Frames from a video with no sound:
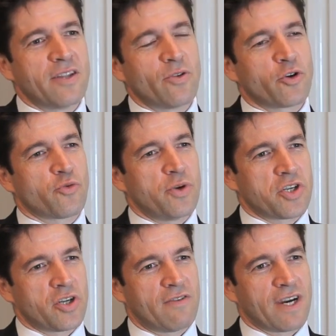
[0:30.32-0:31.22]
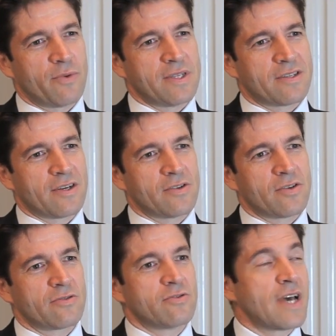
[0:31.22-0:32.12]
in all the creation of Harry Winston. So
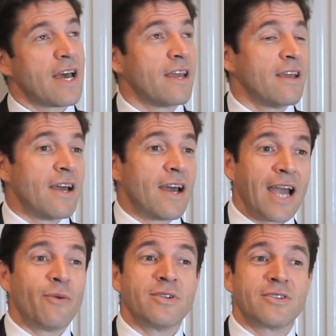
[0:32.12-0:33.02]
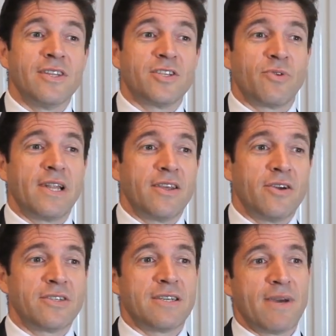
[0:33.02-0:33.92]
today, Harry Winston is really the
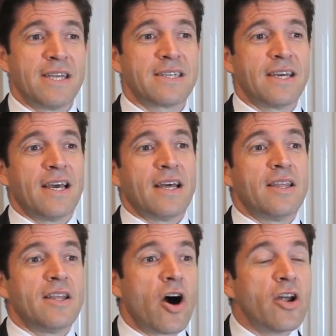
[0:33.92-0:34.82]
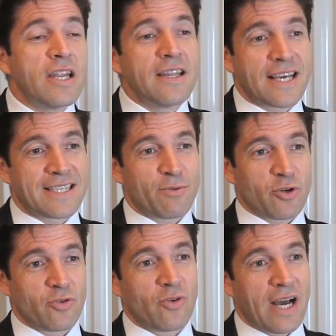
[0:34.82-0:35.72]
ultimate the only the exceptional,